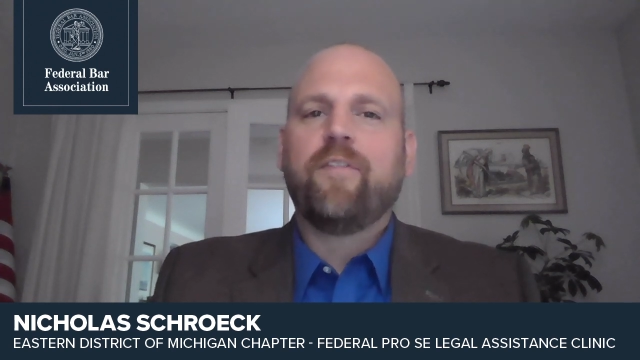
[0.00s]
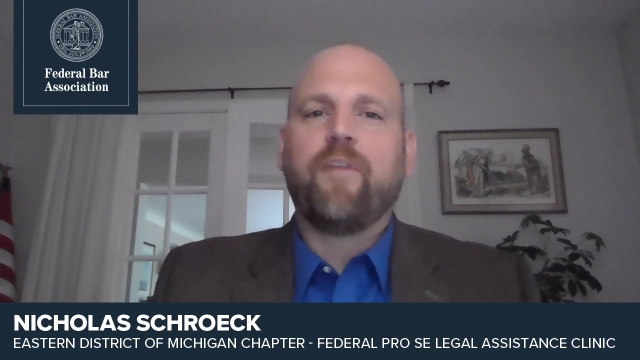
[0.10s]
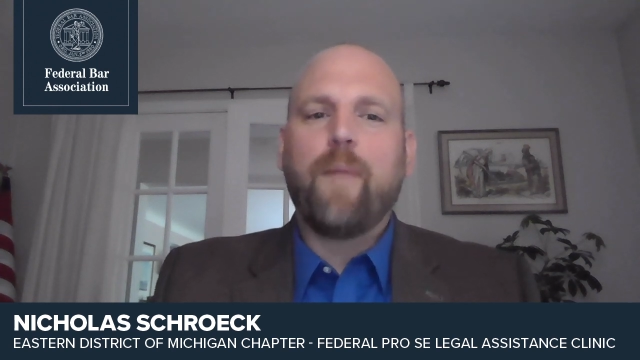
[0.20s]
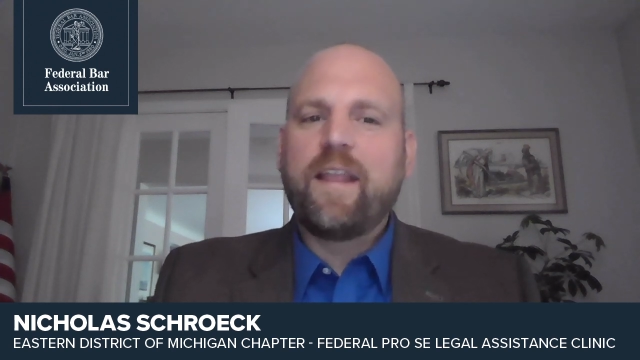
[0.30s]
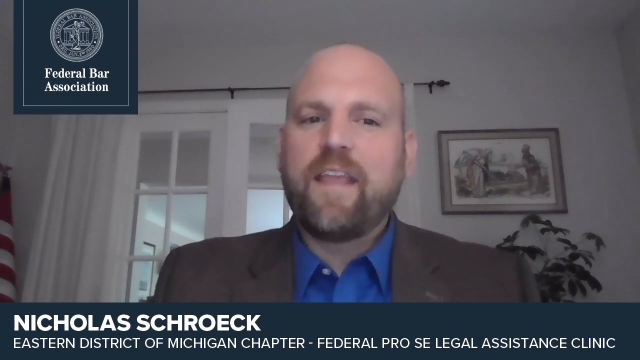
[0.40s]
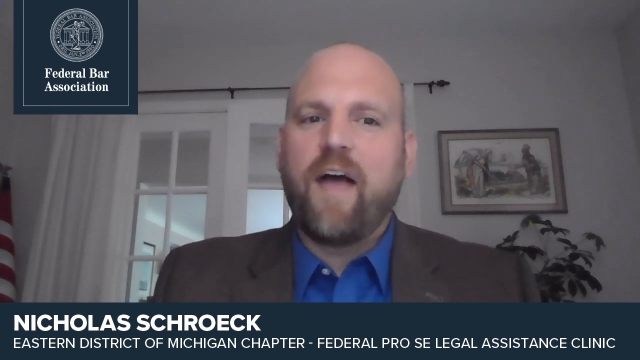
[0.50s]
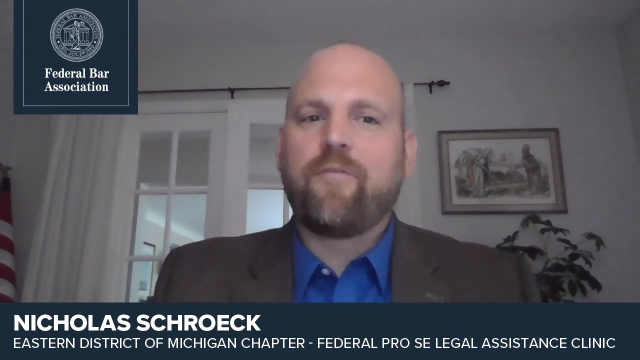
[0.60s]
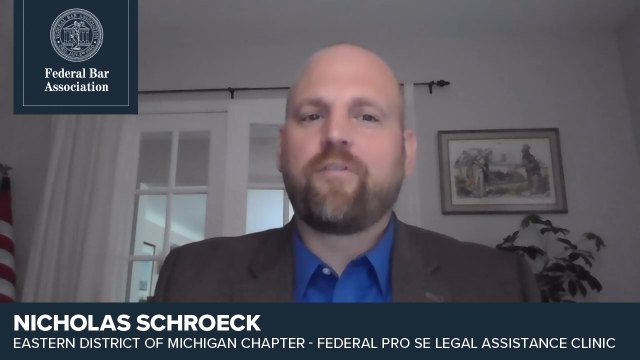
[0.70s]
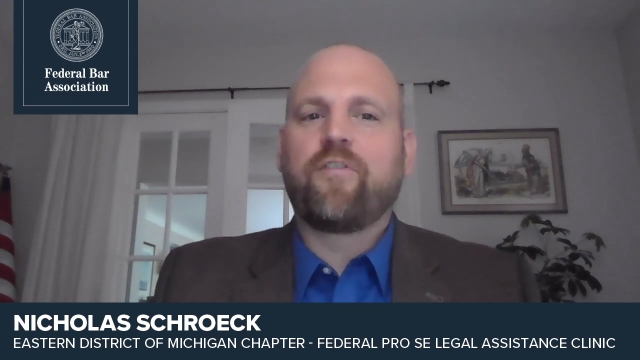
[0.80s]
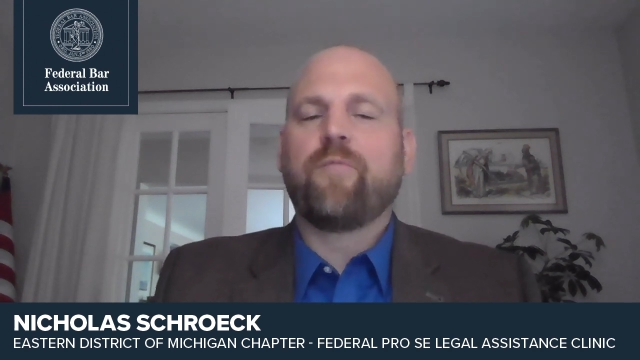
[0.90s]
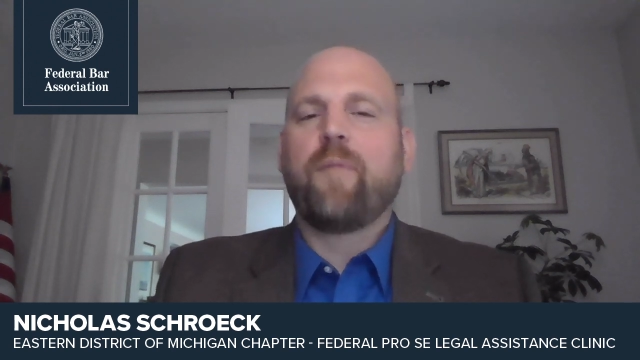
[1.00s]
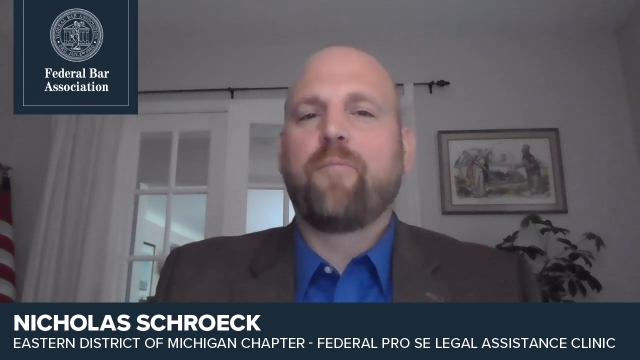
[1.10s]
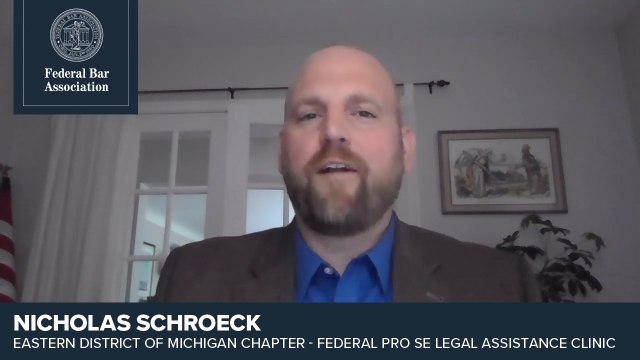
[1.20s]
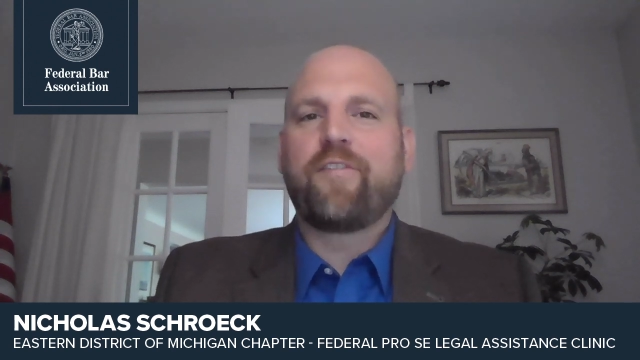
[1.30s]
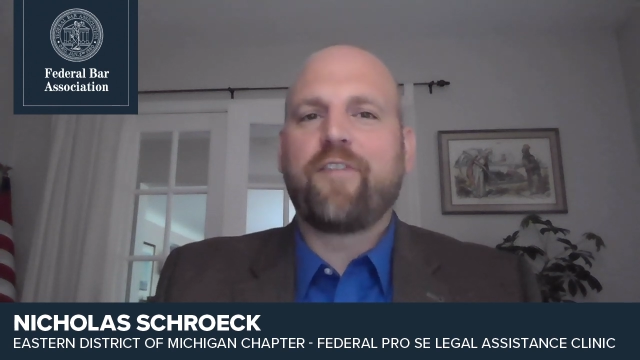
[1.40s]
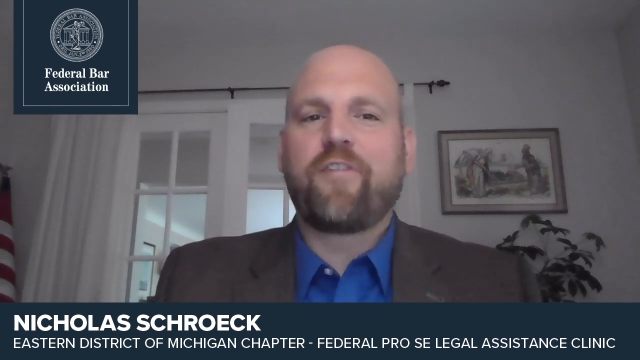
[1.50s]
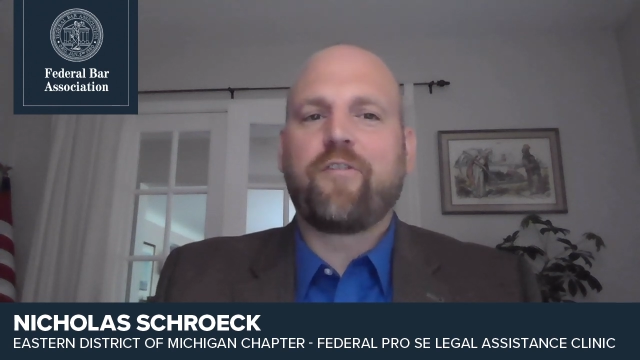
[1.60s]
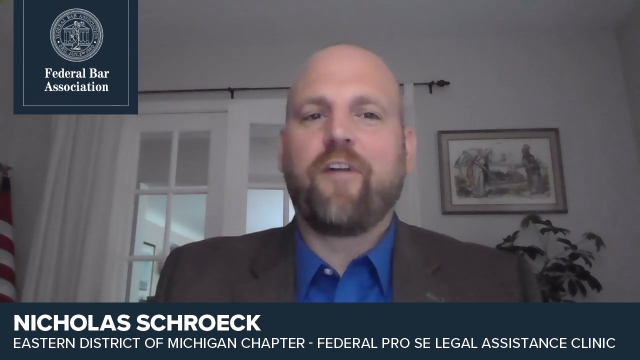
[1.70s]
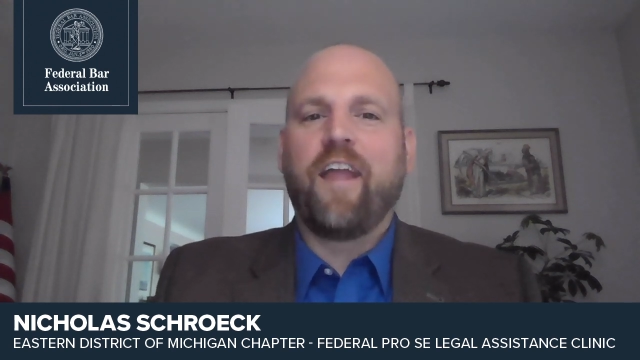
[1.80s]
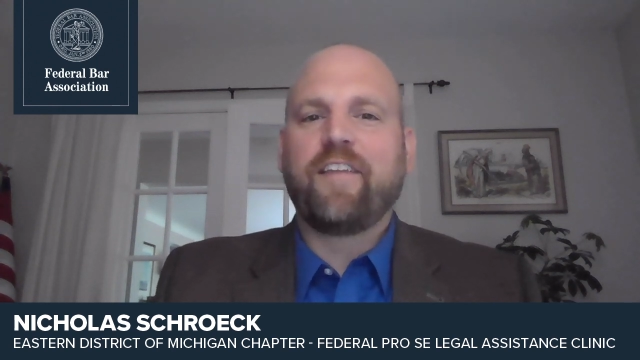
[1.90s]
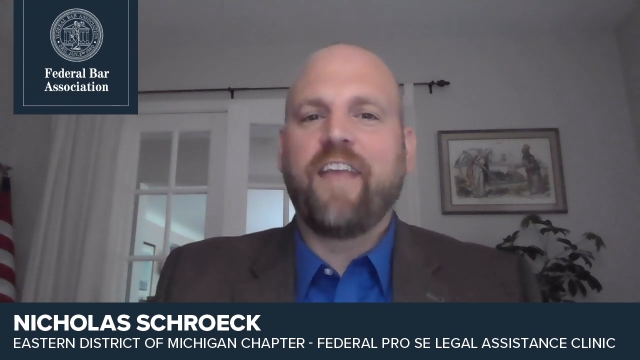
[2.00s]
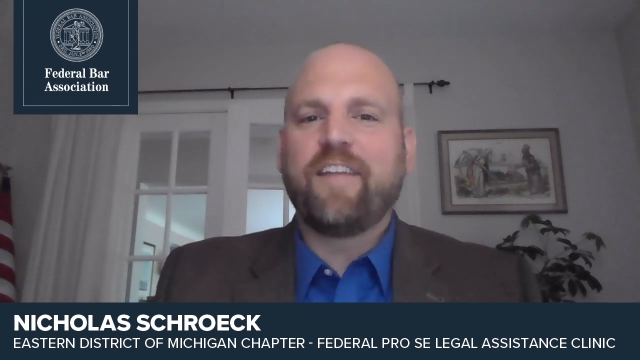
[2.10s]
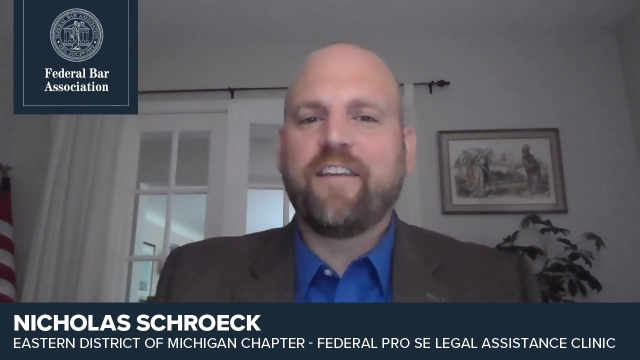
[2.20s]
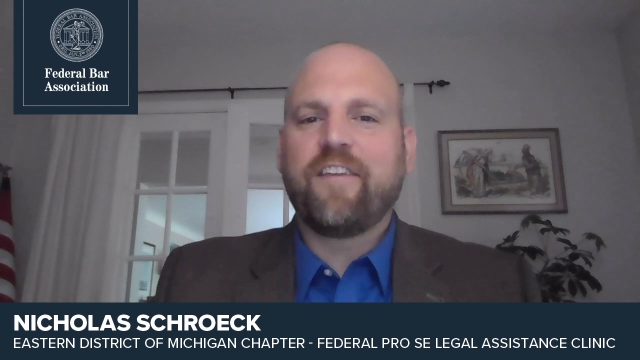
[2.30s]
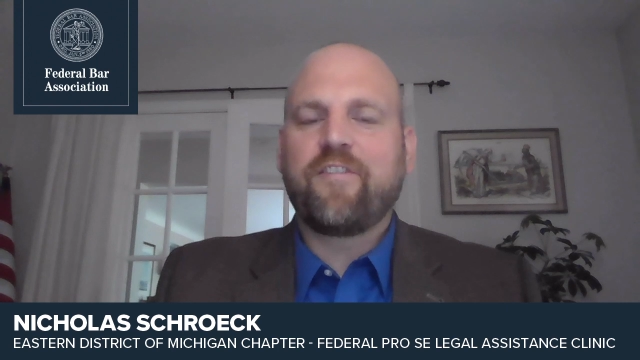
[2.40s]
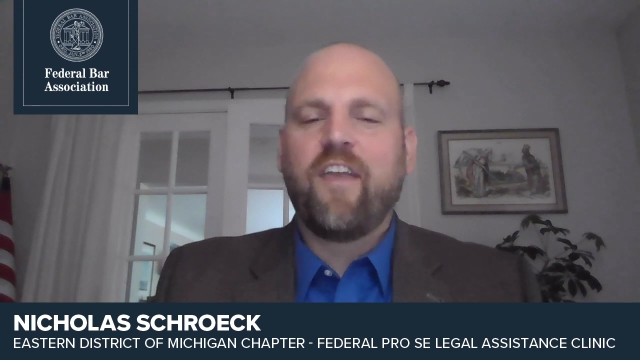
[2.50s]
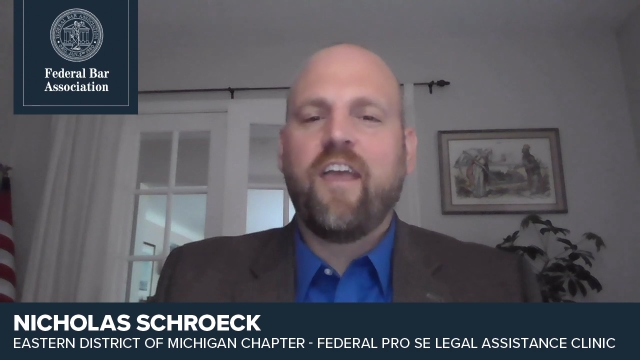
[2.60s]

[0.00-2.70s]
the many efforts of my predecessor Ann Yantis,